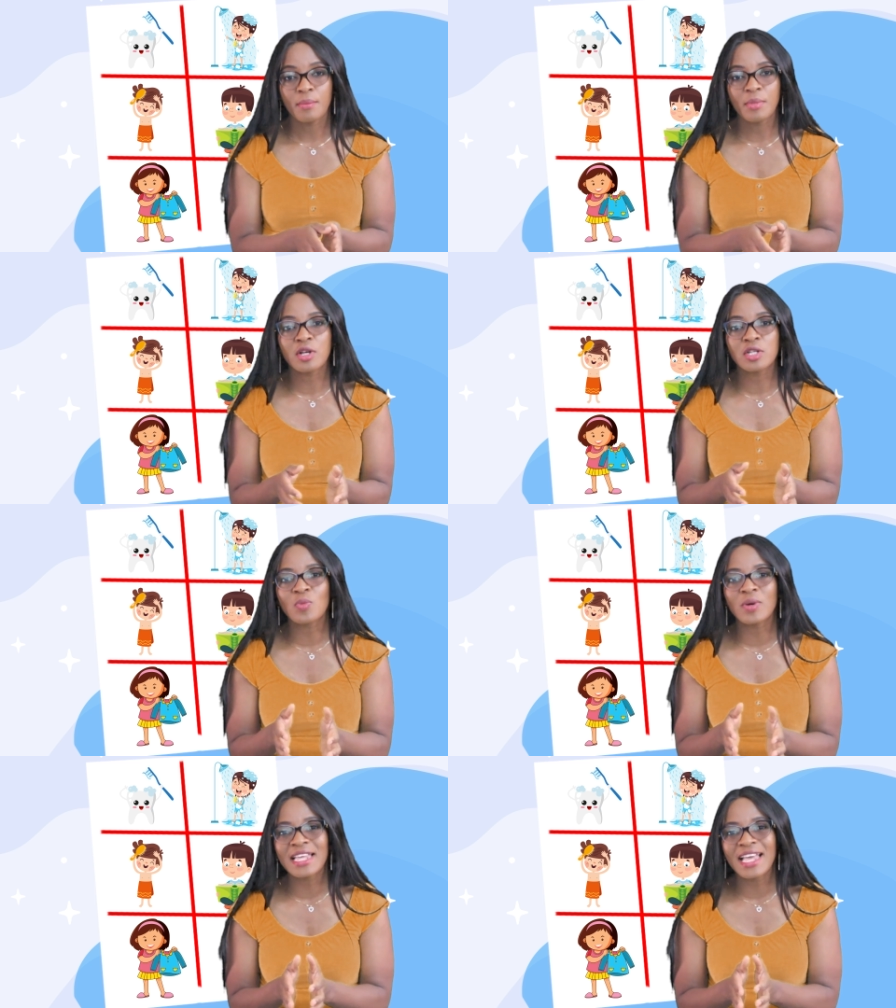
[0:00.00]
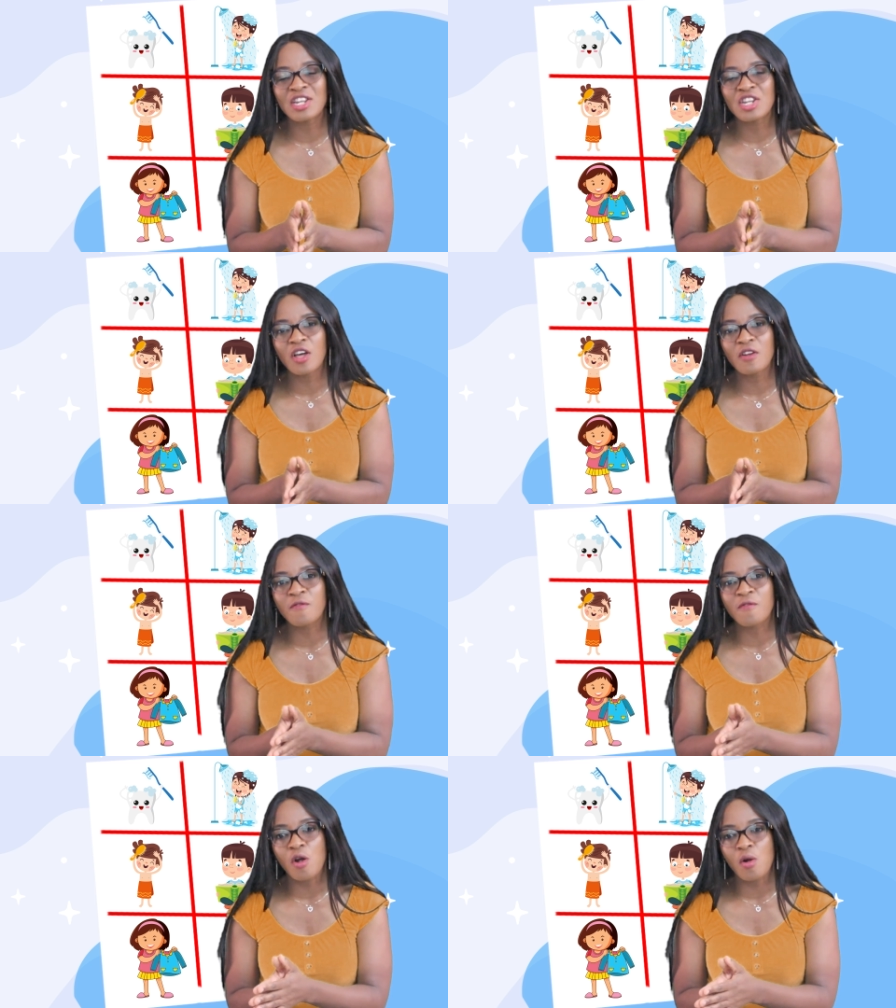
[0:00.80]
Because when they are
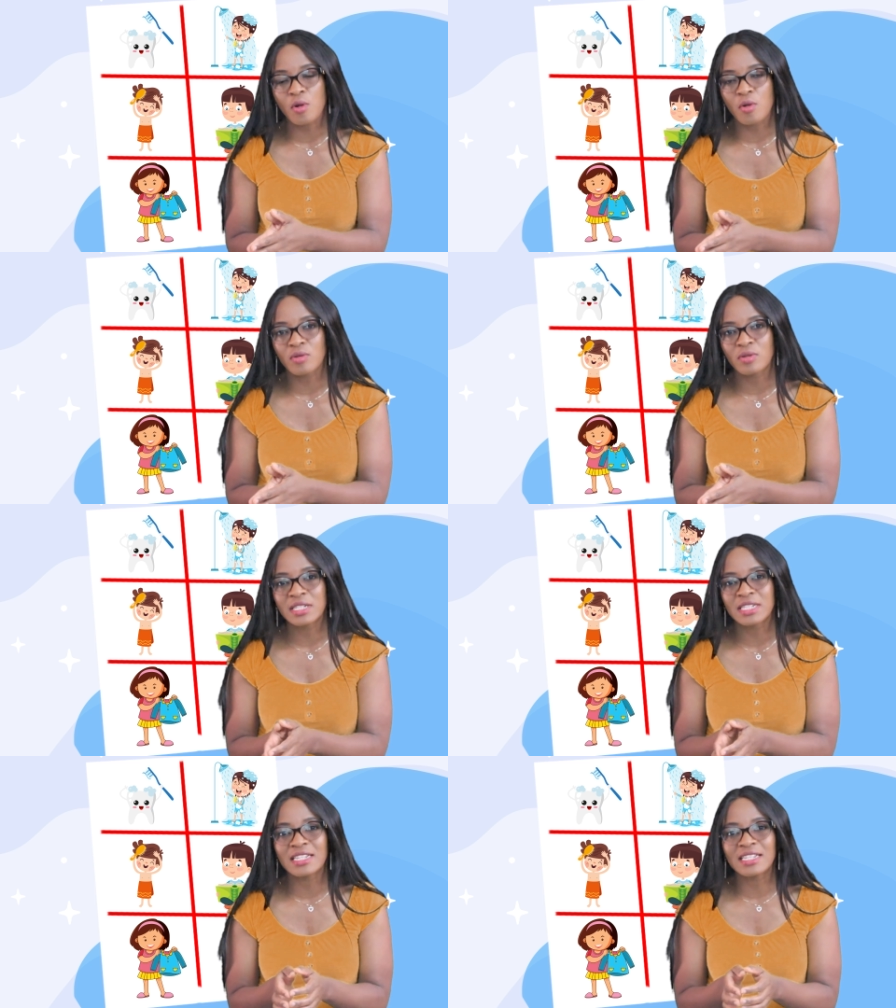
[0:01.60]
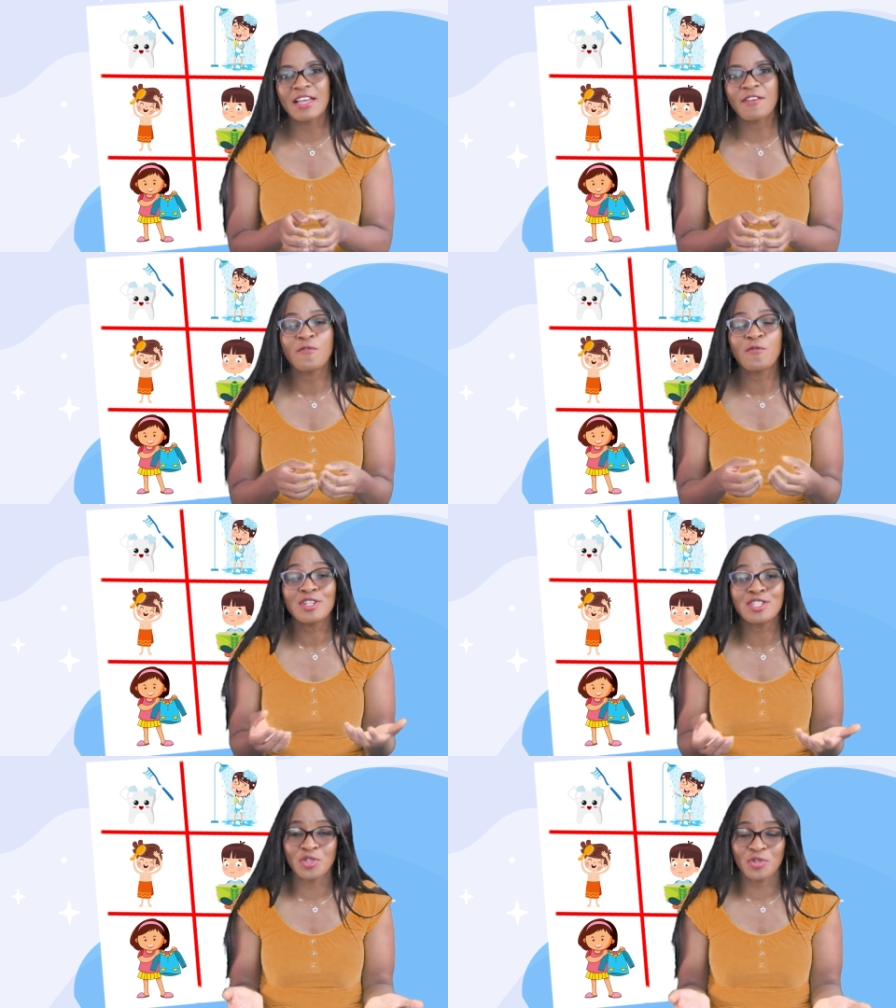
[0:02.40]
non-verbal, they are
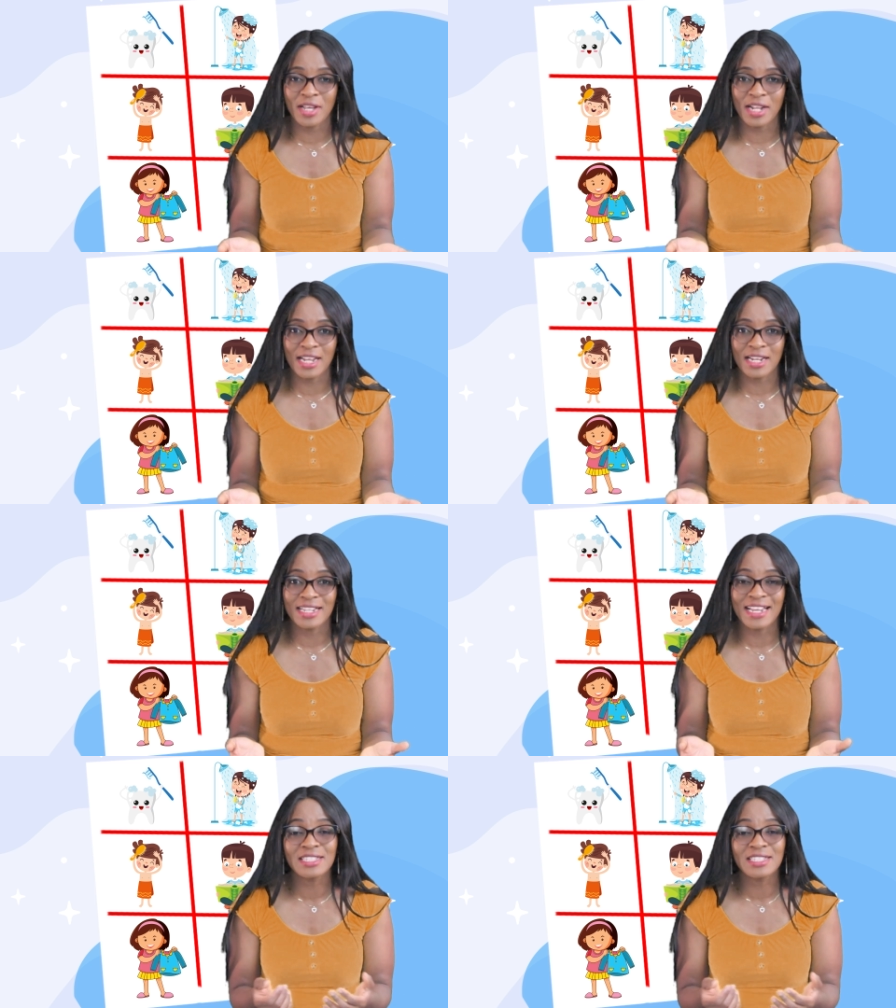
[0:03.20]
frustrated.